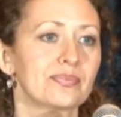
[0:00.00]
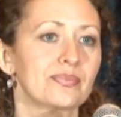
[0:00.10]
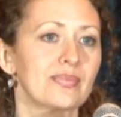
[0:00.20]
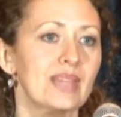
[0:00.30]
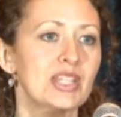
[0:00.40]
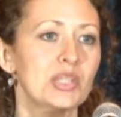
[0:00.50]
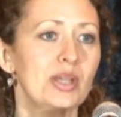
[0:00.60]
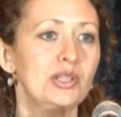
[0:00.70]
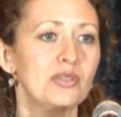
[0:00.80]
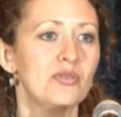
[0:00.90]
And so I
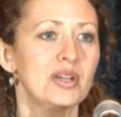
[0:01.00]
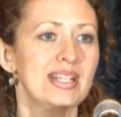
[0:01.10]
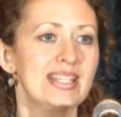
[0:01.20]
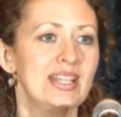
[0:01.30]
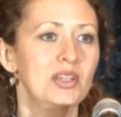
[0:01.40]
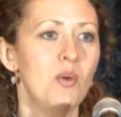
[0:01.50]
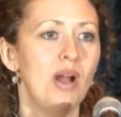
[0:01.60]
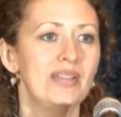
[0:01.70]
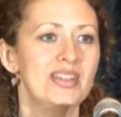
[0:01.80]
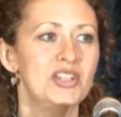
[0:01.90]
look forward to seeing you all in
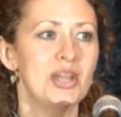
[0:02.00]
the gym.